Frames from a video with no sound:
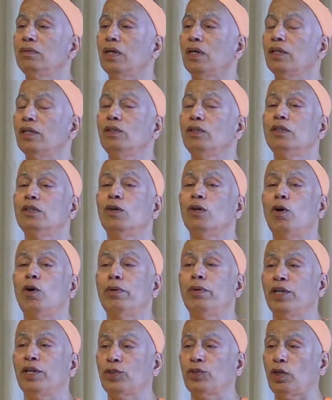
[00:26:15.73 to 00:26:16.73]
And
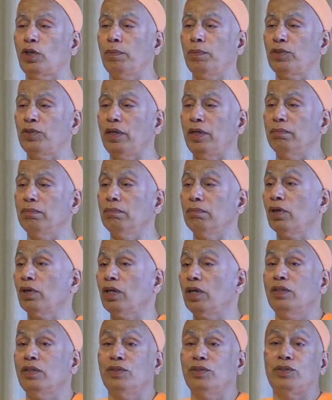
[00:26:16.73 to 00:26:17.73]
nobody stops them
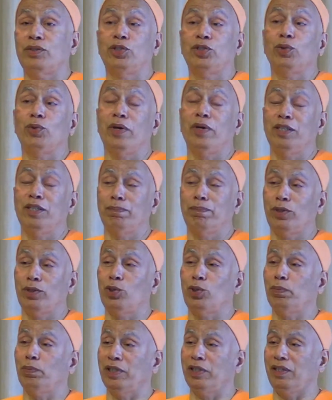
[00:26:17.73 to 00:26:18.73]
because Shiva is
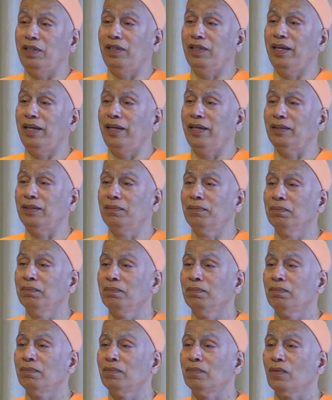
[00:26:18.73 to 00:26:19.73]
Pashupati there.
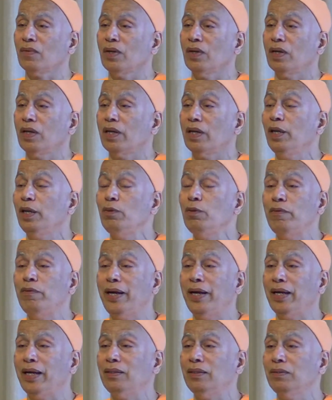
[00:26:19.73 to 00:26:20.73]
In
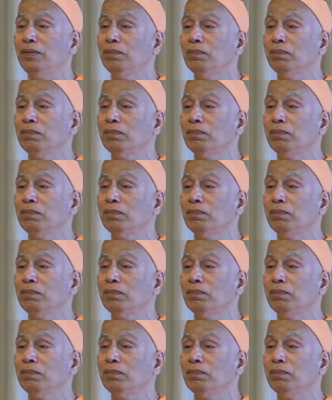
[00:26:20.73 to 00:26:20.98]
fact,